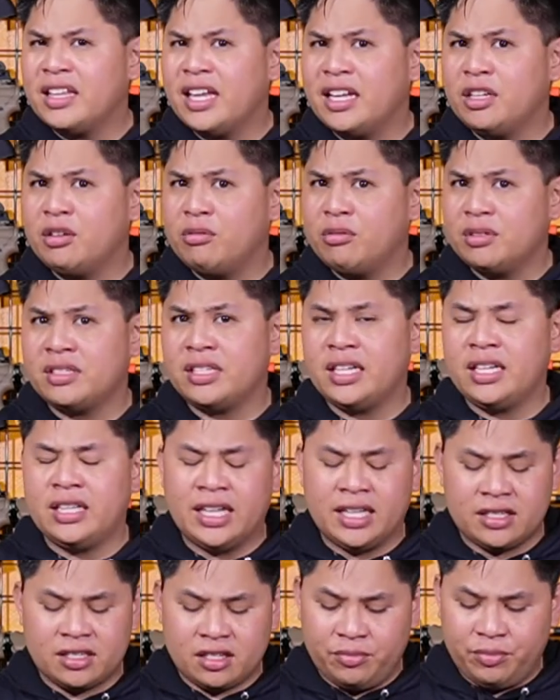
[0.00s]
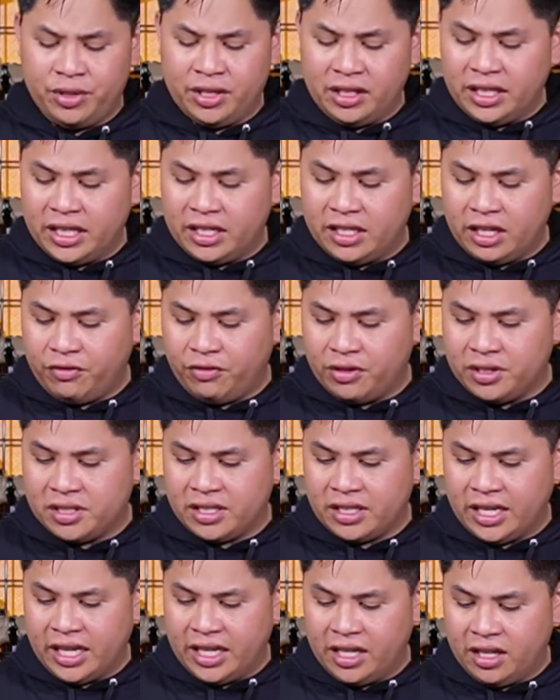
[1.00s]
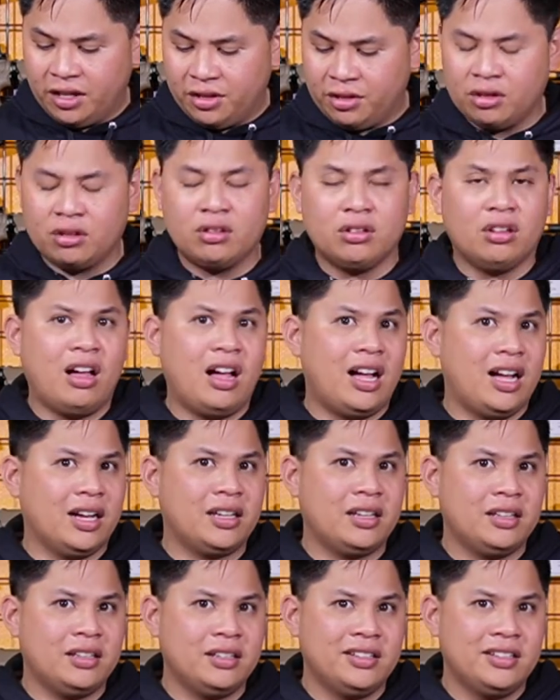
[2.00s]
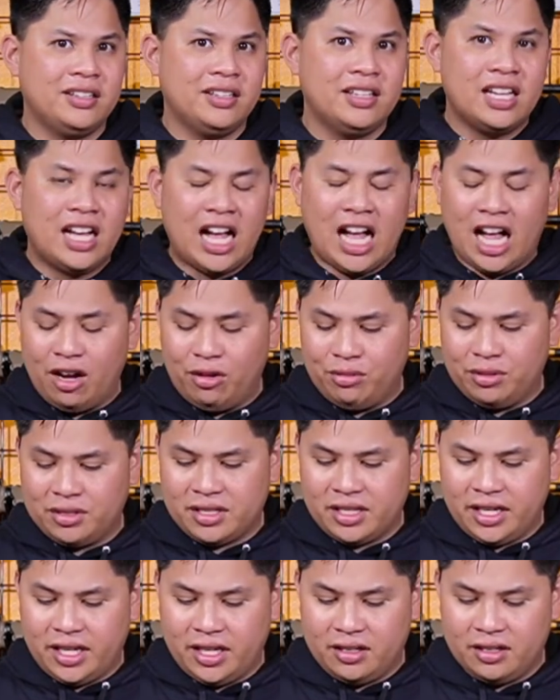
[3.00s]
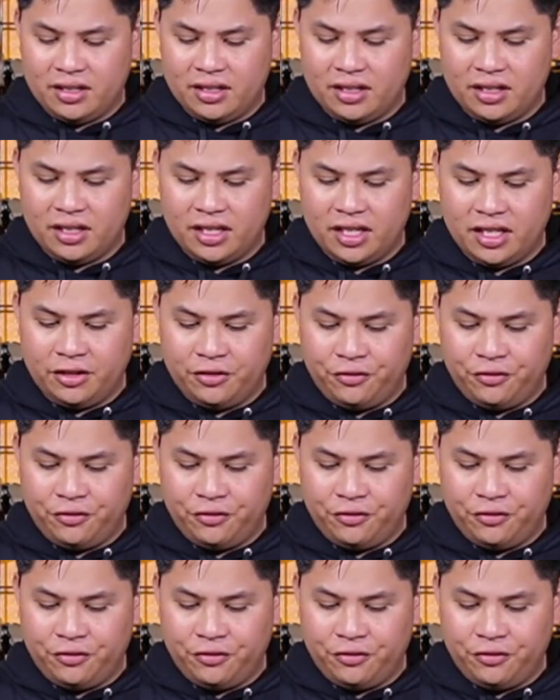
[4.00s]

that you would see that's completely different to any other Glock, I would say. And the